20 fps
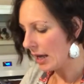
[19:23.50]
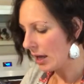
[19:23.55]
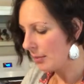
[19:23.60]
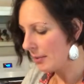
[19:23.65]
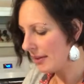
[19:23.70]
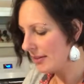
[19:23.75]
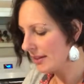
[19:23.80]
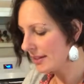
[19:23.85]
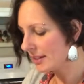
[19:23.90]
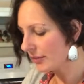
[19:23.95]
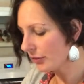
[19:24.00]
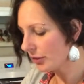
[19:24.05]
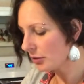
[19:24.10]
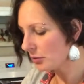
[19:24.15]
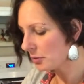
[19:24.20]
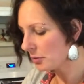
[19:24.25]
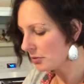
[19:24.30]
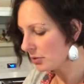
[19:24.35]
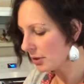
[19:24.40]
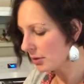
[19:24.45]
The difference
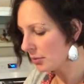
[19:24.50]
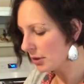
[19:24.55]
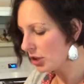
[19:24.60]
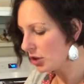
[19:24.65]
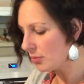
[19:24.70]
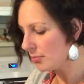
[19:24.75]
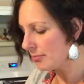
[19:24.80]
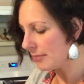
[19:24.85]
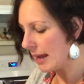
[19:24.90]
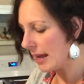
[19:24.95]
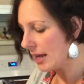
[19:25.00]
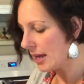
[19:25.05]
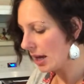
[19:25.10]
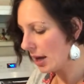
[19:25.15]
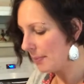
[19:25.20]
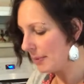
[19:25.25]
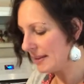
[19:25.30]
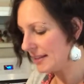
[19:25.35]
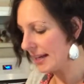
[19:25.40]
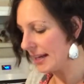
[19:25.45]
between when you make a
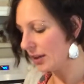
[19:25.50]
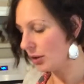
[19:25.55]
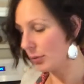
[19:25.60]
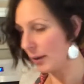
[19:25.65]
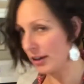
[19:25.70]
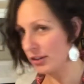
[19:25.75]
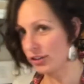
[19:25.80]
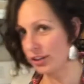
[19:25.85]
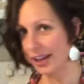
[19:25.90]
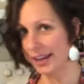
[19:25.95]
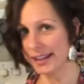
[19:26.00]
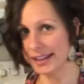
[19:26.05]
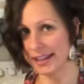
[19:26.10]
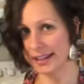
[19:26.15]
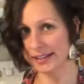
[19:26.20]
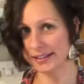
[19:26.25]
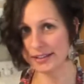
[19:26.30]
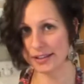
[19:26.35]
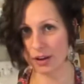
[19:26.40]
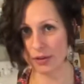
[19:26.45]
potato wedge like
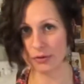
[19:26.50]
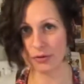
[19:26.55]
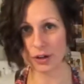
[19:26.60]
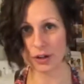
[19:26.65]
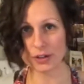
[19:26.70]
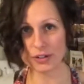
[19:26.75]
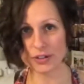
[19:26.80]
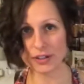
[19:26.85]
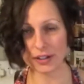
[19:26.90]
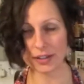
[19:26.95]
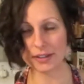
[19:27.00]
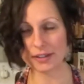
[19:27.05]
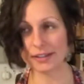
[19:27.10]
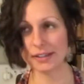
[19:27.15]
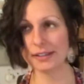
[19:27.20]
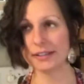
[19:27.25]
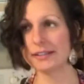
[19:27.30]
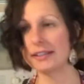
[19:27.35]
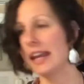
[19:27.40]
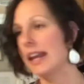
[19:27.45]
this versus,
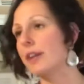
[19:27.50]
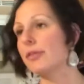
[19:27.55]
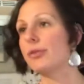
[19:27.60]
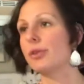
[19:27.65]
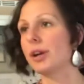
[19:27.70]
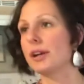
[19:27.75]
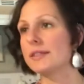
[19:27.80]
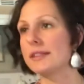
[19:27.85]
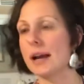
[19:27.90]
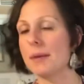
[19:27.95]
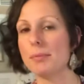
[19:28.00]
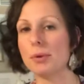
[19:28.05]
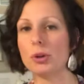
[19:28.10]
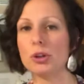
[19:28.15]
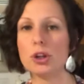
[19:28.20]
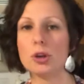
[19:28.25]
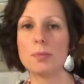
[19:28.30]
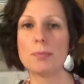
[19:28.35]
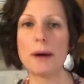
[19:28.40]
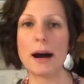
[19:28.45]
say, for example,
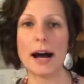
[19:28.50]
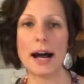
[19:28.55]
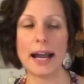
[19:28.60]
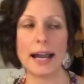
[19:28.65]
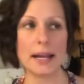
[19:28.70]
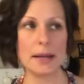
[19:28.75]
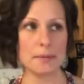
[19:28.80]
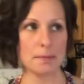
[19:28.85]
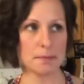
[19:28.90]
you buy